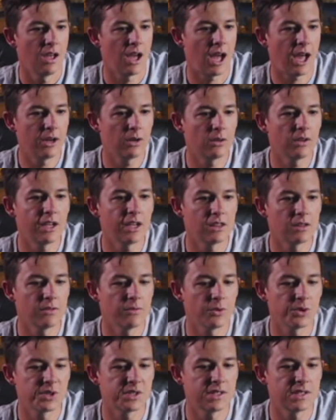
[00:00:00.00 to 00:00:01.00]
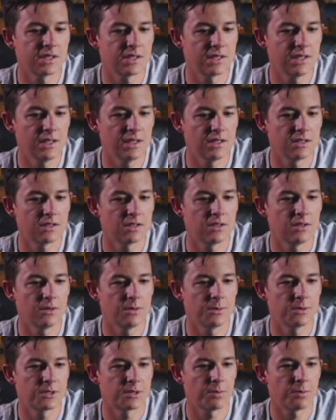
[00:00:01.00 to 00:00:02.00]
I don't like the 416. It's
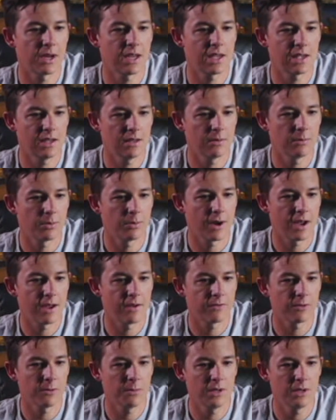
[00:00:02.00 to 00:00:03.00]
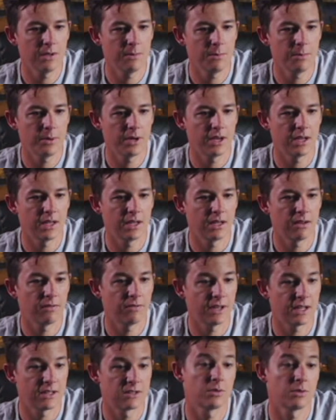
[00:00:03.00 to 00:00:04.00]
too spiky and bright for me, but if
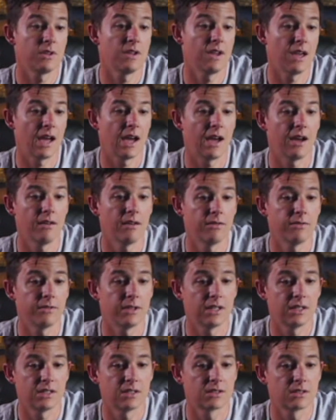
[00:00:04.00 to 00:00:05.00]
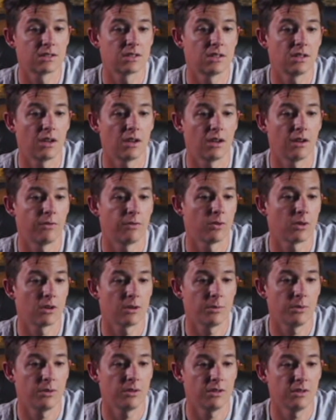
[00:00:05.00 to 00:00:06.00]
that's what you have and it's
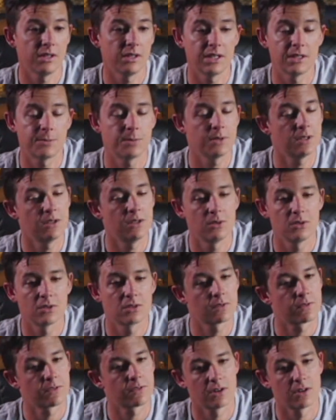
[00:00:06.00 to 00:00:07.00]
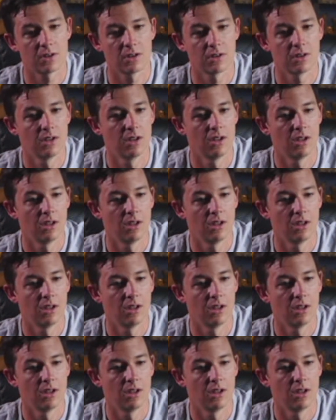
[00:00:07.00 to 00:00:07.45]
affordable, it's been used for